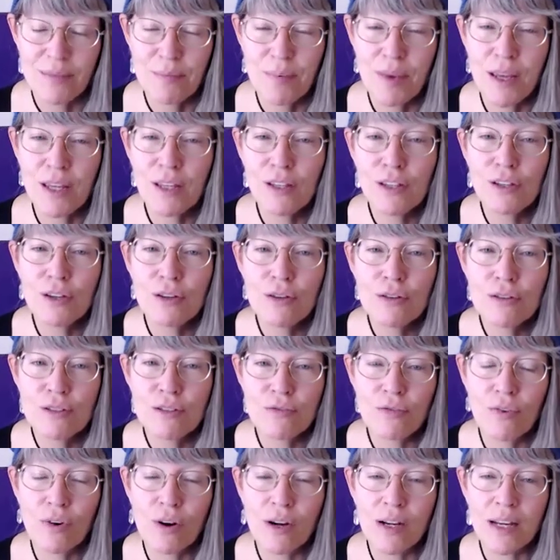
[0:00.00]
It's being
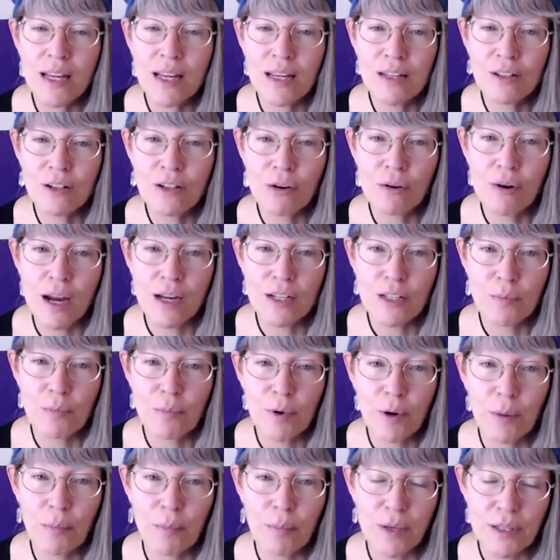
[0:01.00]
used for an
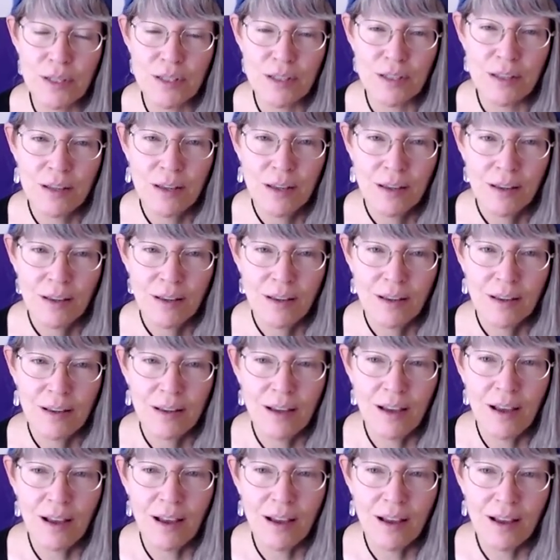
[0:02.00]
incorrect purpose.
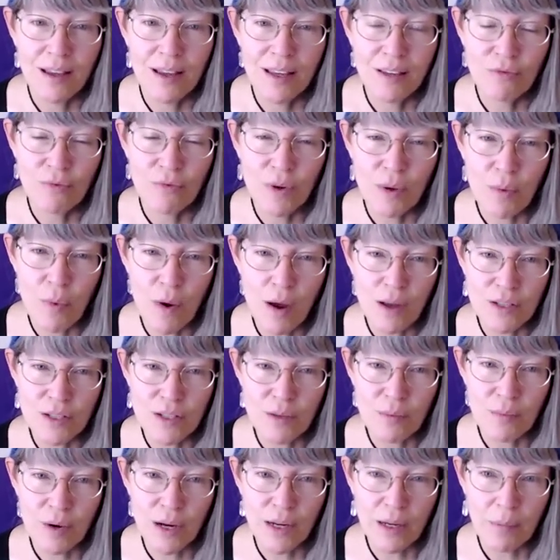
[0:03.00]
If we
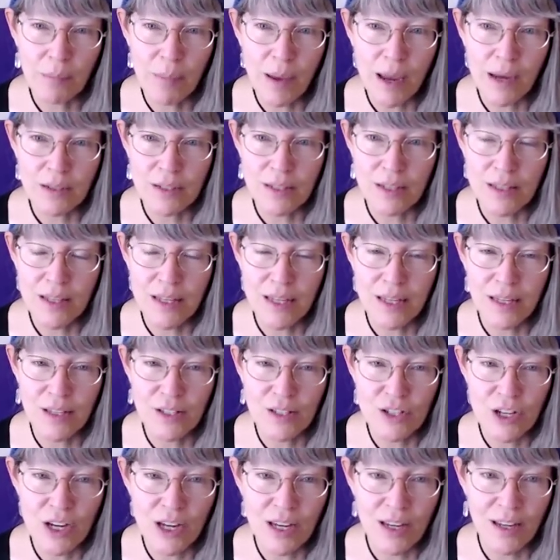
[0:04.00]
want to bring it back to the
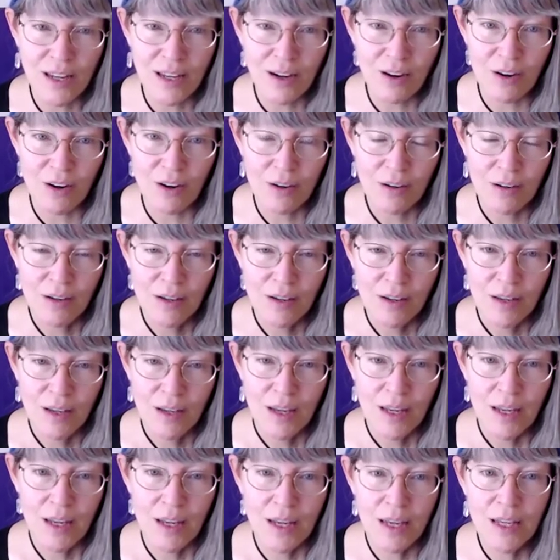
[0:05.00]
I Ching here,
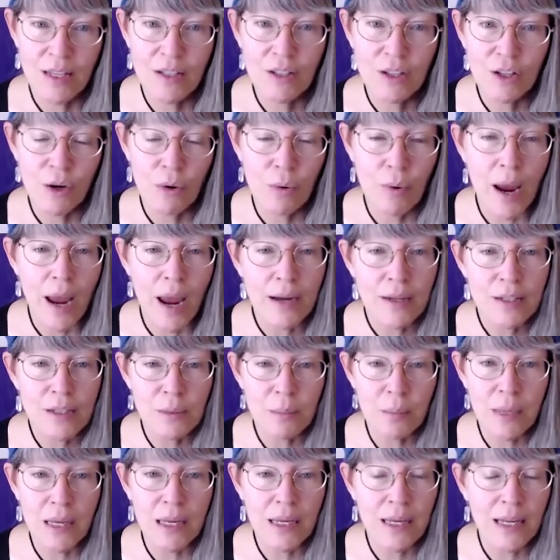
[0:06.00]

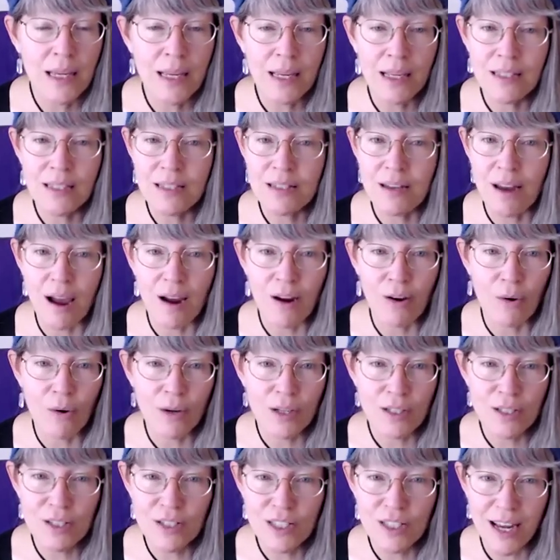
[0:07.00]
incorrect meaning it's not
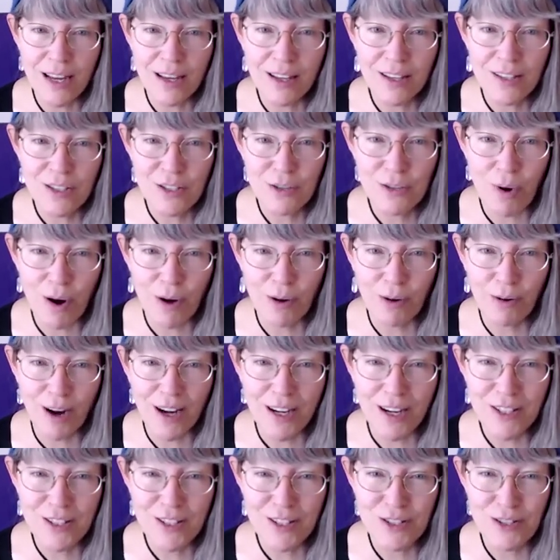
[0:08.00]
going to take us to our
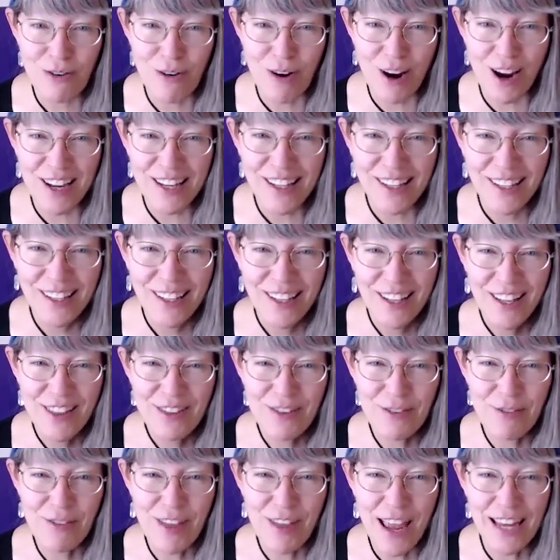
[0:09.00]
greatest joy
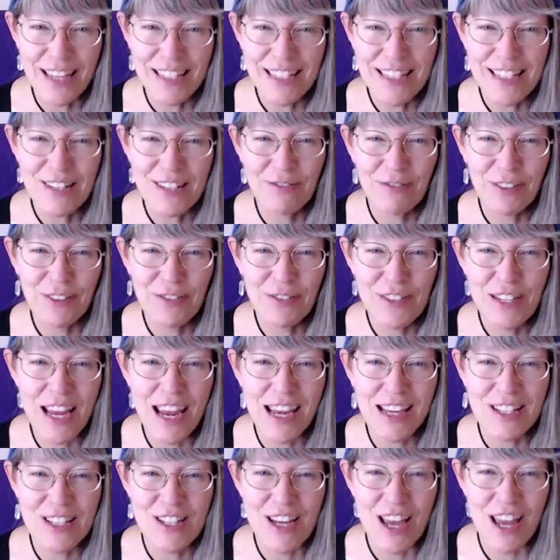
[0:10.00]
through the
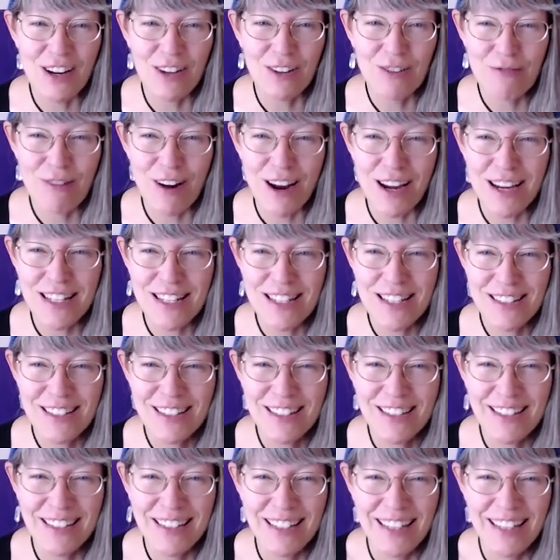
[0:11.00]
1858 channel, right?